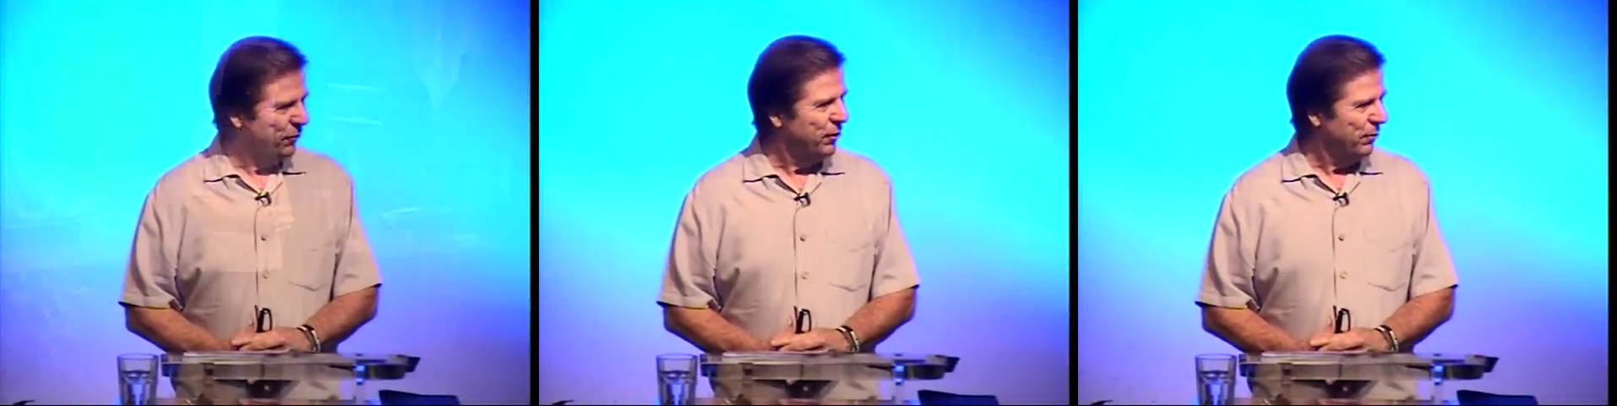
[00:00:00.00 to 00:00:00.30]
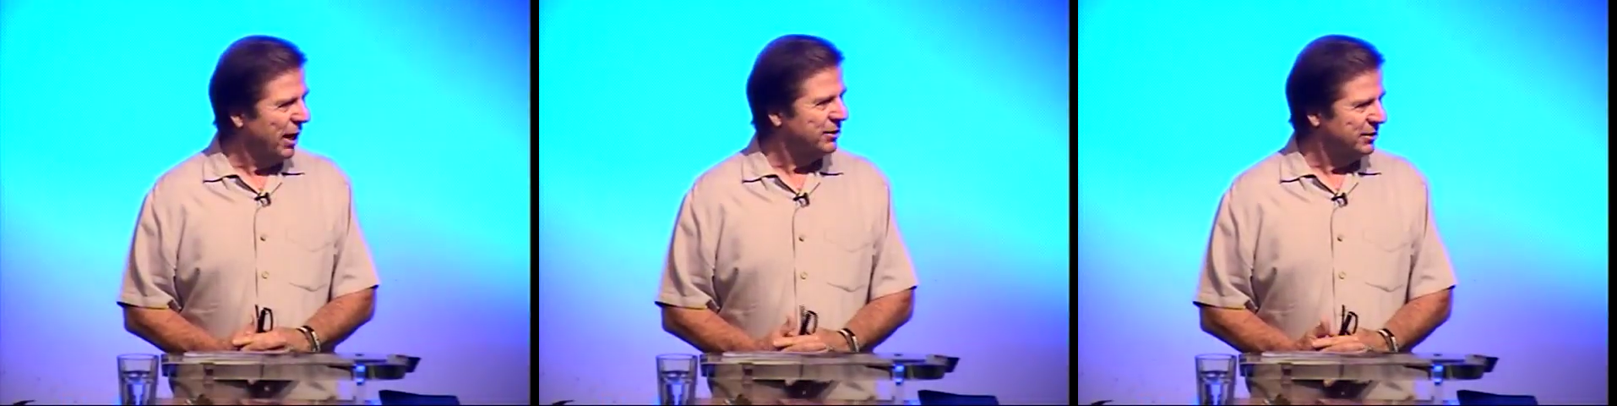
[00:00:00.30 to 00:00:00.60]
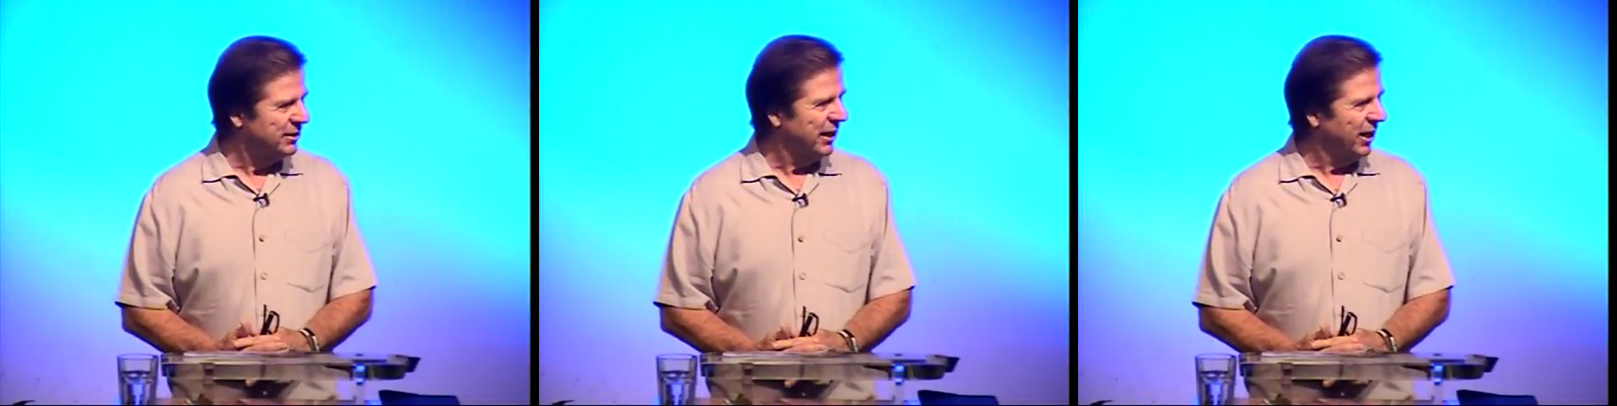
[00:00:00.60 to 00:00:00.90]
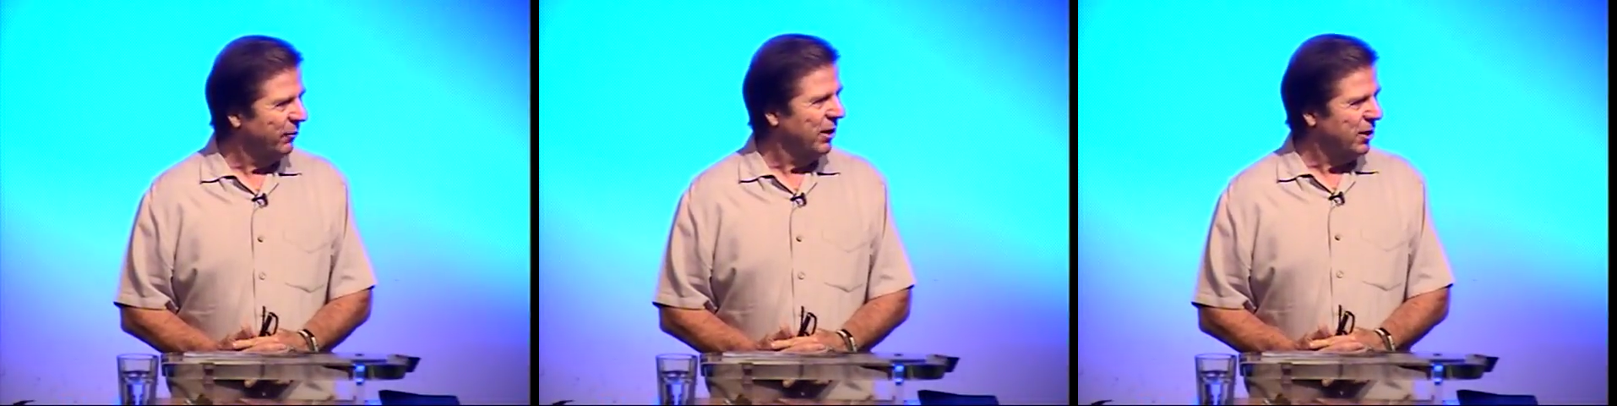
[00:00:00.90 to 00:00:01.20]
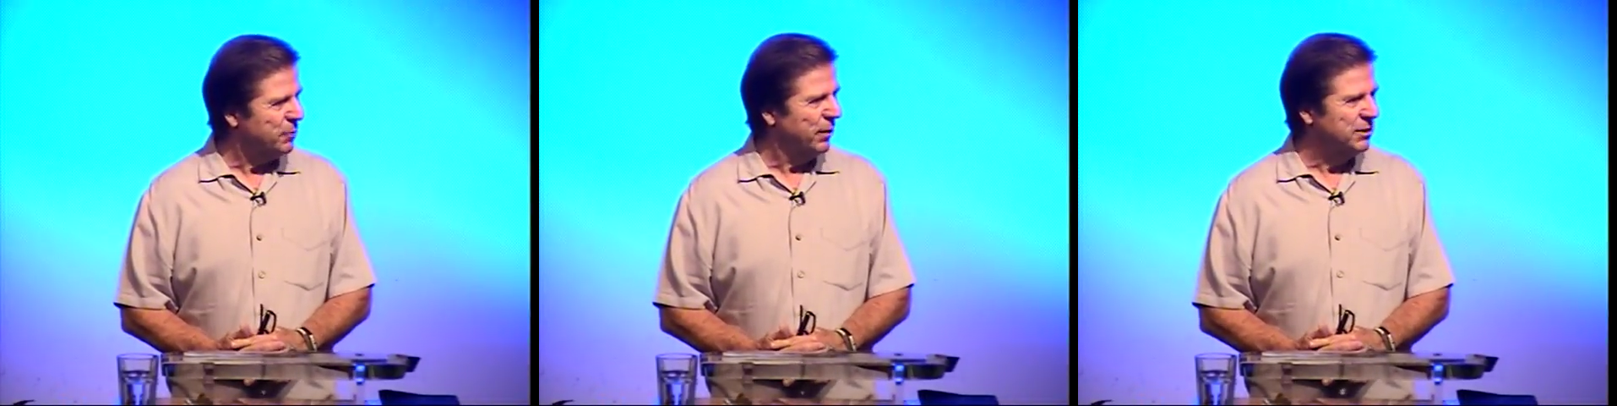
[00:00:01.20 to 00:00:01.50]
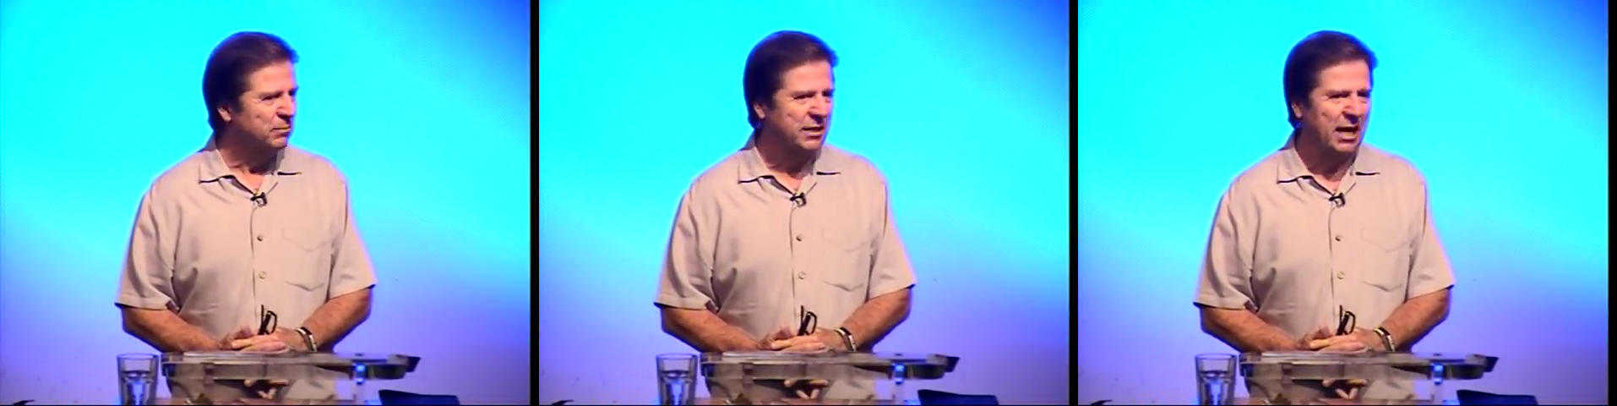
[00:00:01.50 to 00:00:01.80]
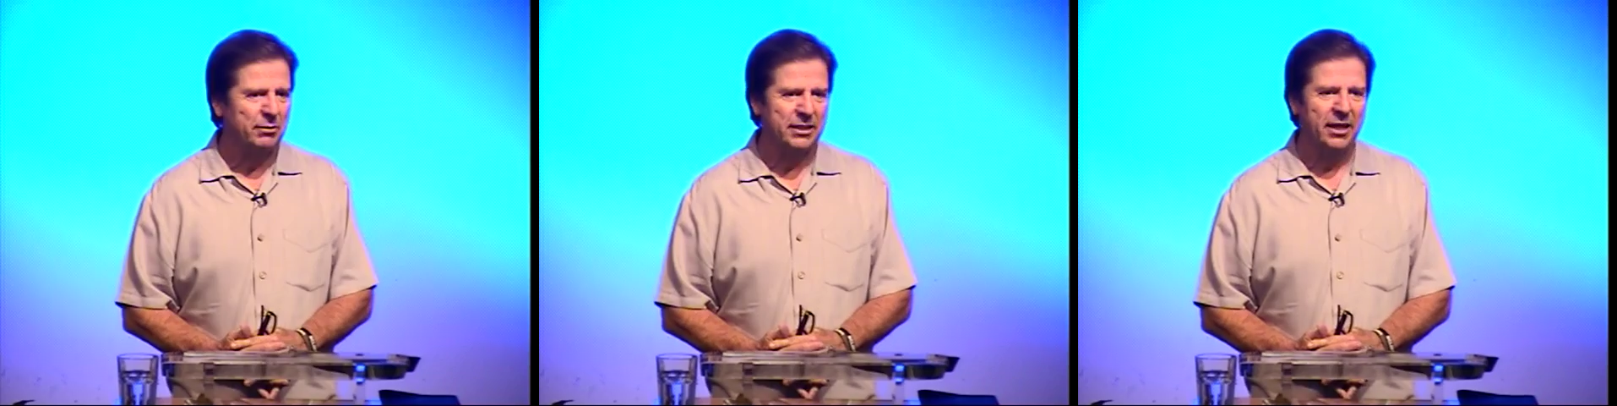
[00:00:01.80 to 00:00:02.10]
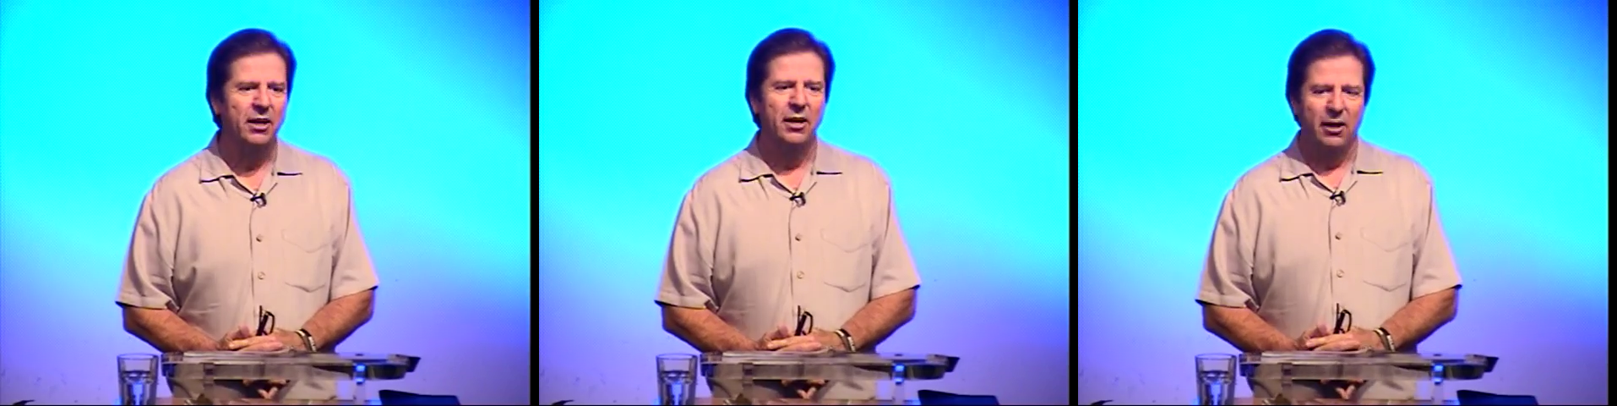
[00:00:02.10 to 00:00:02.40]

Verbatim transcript: for directions there. We ought to spend some time and say,